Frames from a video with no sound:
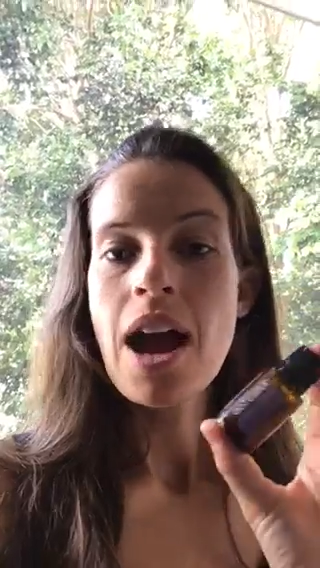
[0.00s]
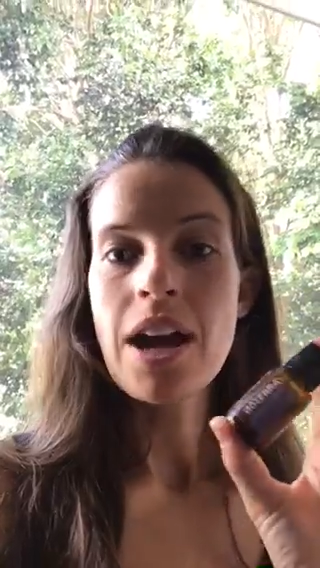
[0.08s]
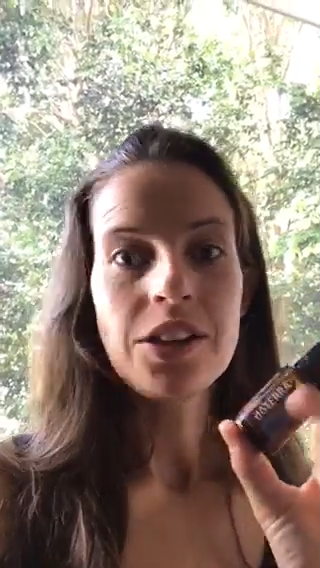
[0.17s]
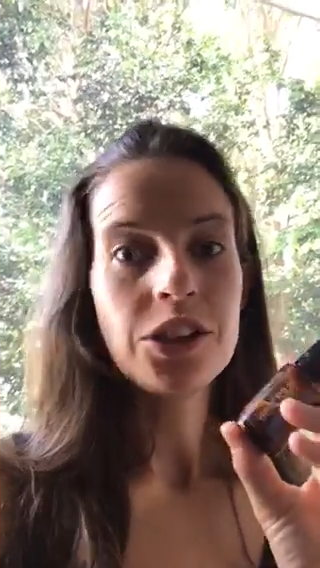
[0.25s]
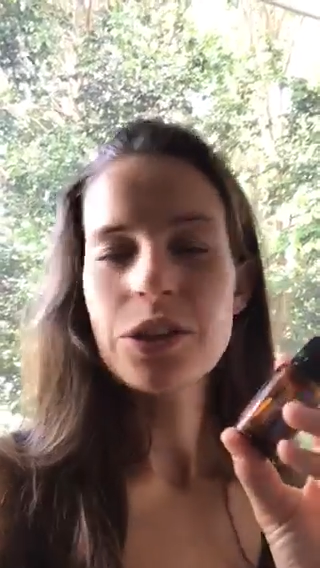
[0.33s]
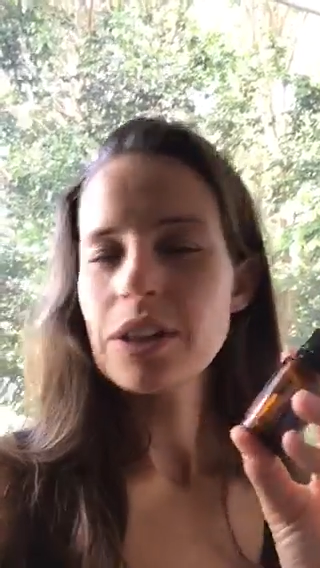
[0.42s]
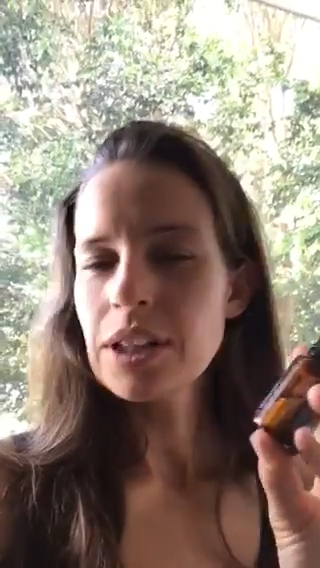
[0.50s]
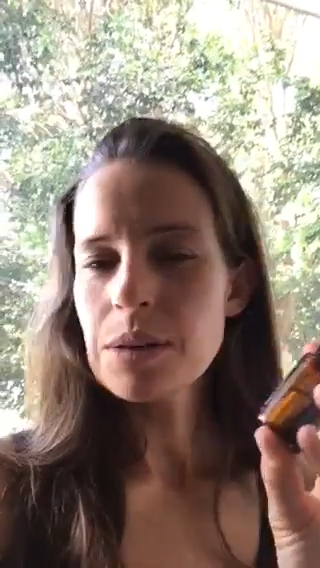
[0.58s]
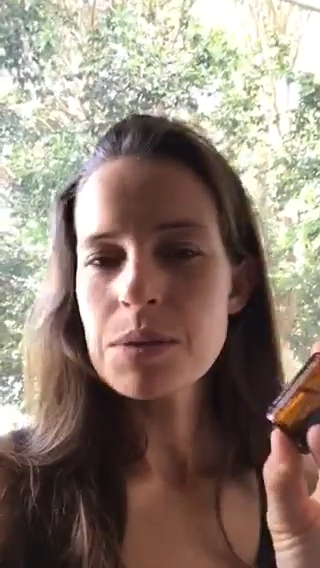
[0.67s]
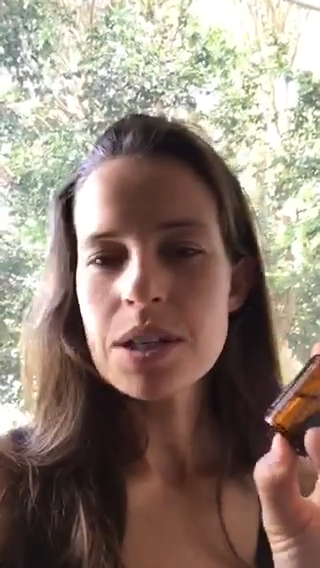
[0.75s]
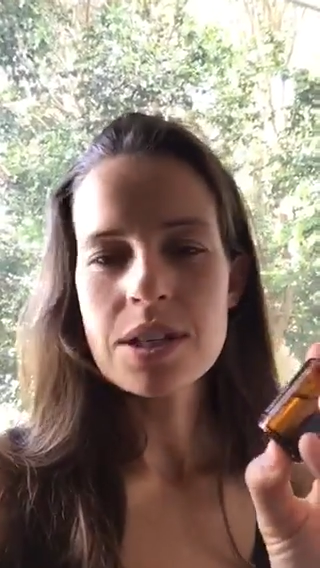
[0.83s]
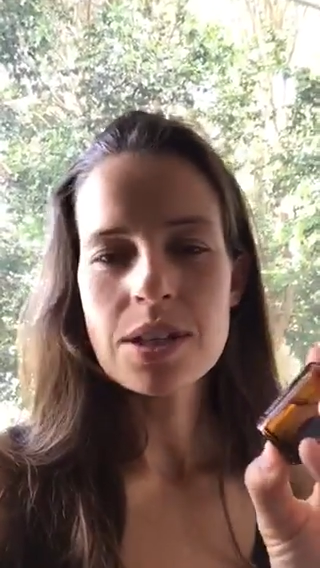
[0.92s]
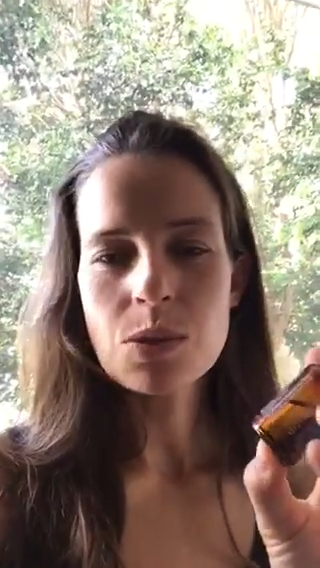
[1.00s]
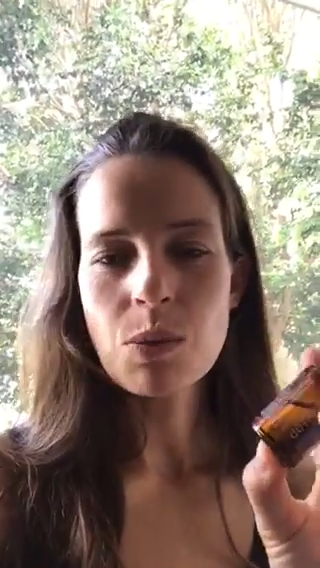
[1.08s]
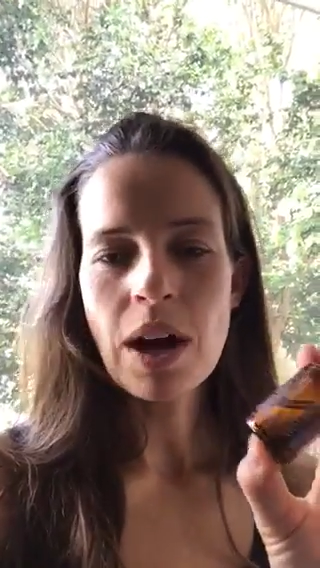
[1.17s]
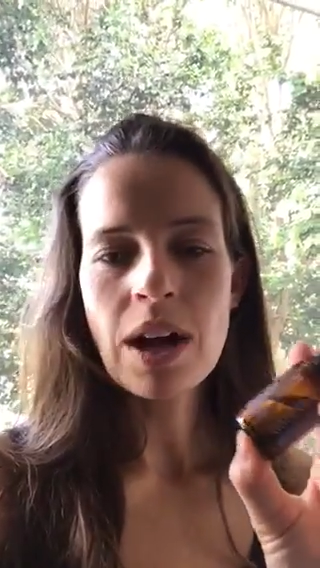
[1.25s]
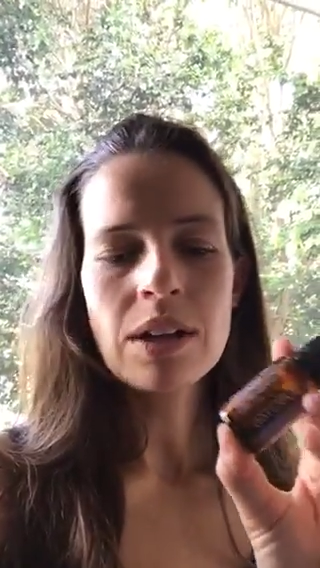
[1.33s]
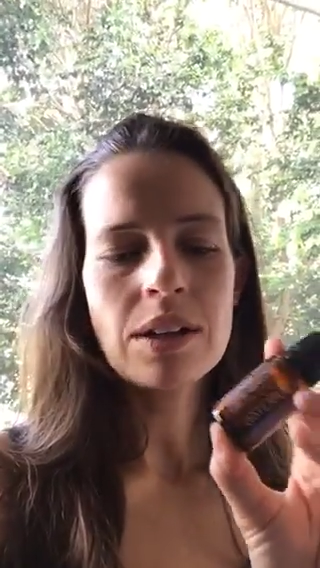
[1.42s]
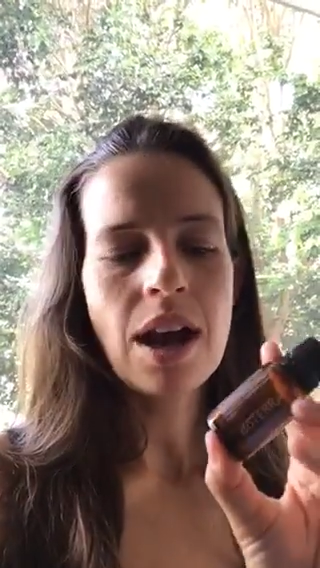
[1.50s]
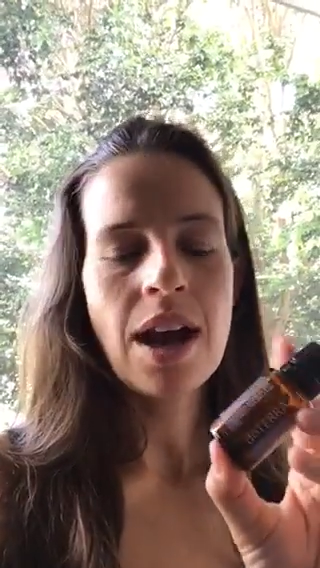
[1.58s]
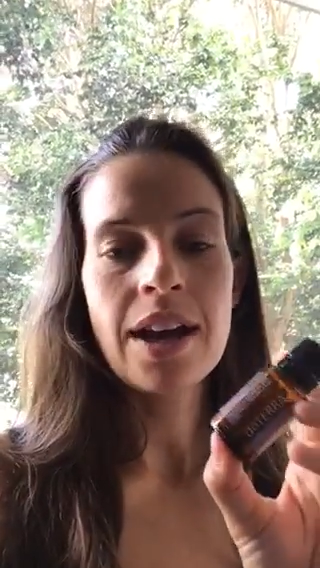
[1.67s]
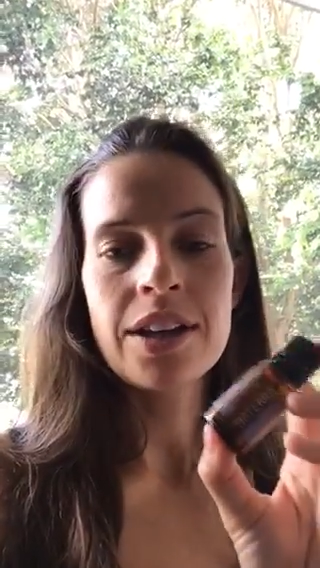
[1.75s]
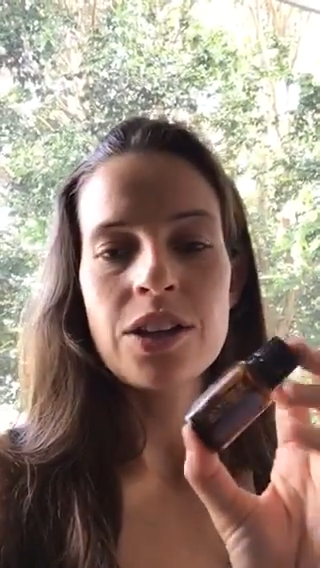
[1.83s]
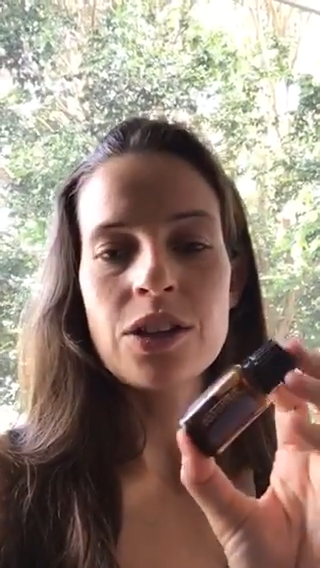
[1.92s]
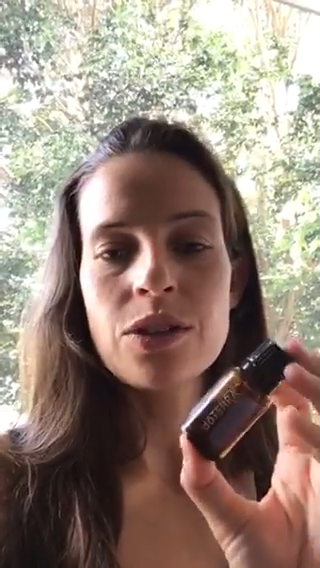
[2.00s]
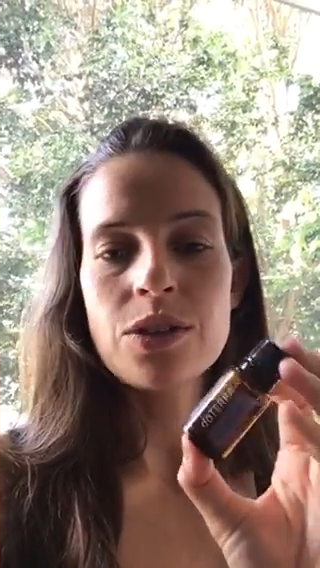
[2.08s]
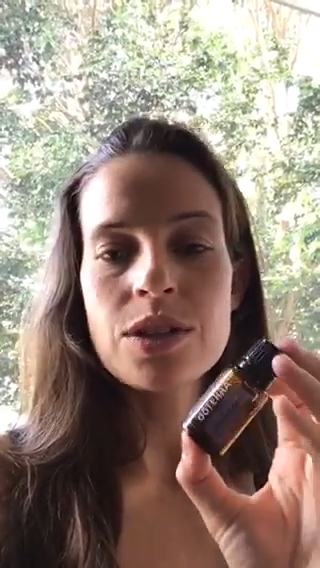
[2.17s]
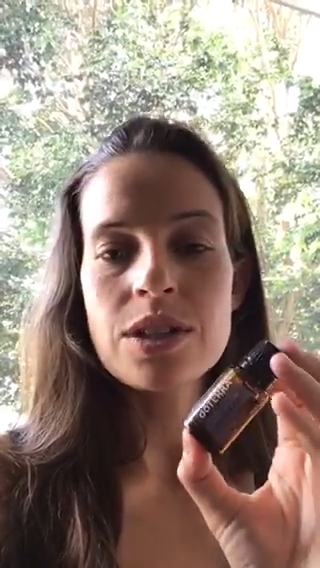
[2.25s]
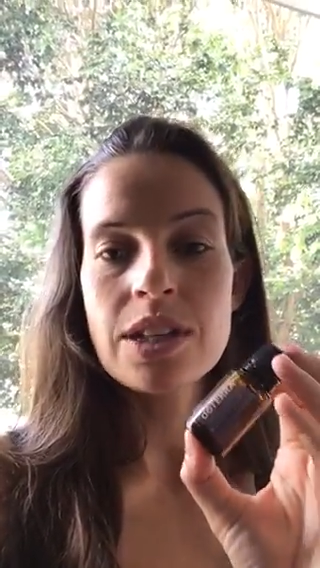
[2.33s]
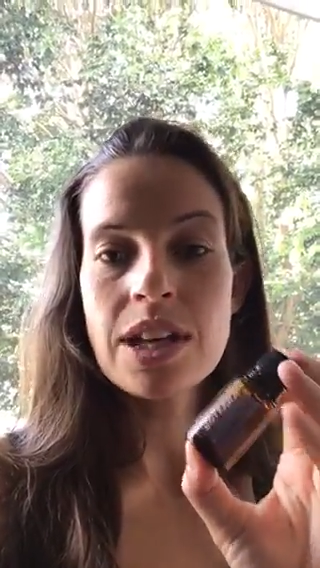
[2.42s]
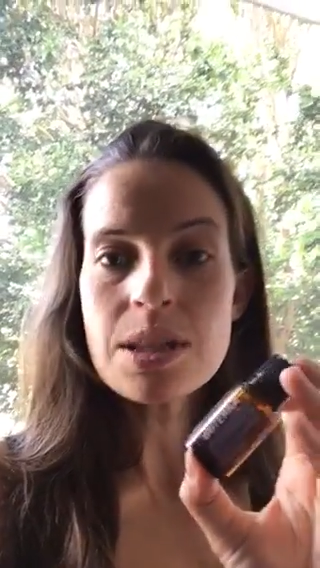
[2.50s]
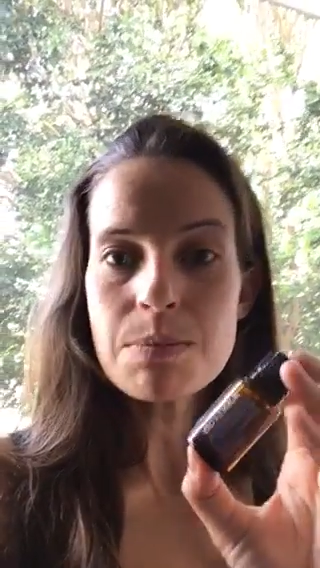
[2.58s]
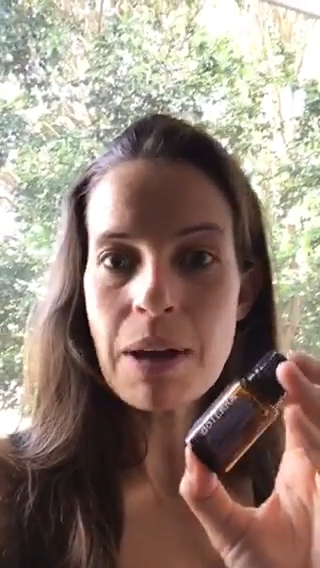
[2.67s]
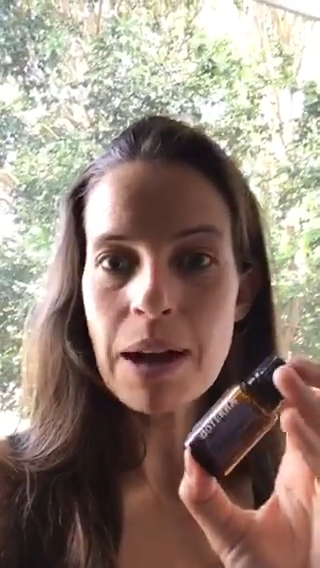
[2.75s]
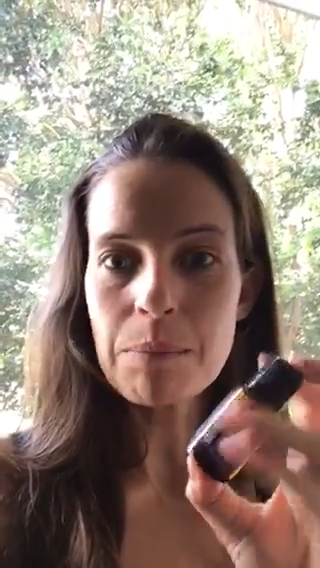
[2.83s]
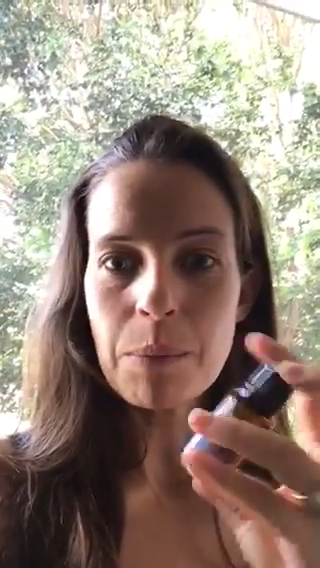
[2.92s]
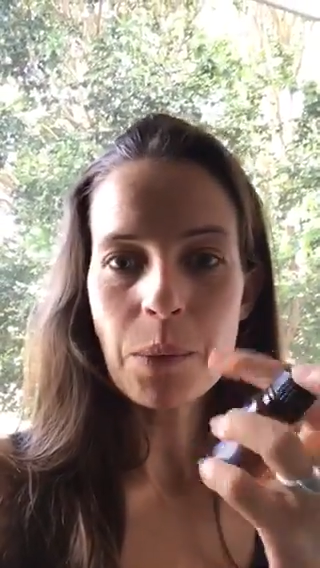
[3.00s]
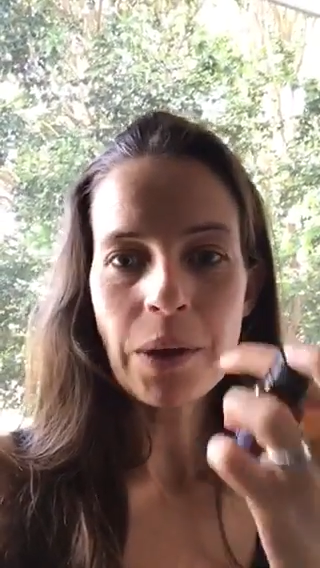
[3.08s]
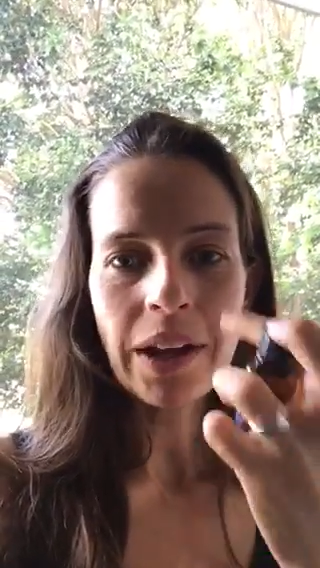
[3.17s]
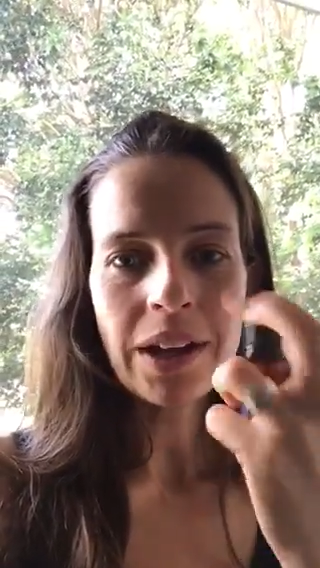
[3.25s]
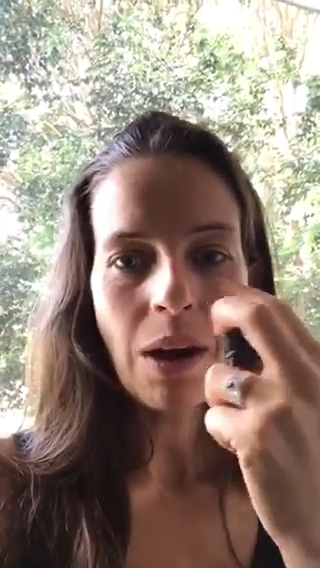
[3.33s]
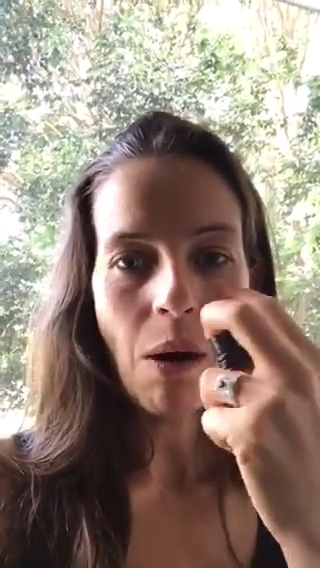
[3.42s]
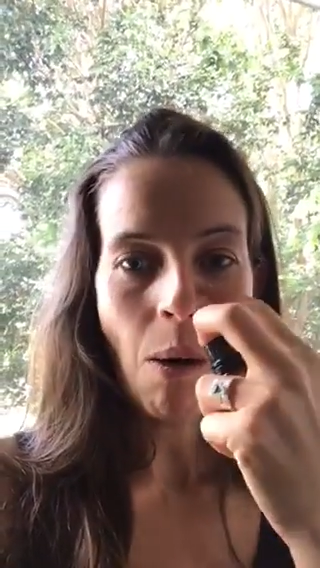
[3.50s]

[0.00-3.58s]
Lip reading: and eucalyptus as well, I use this bad boy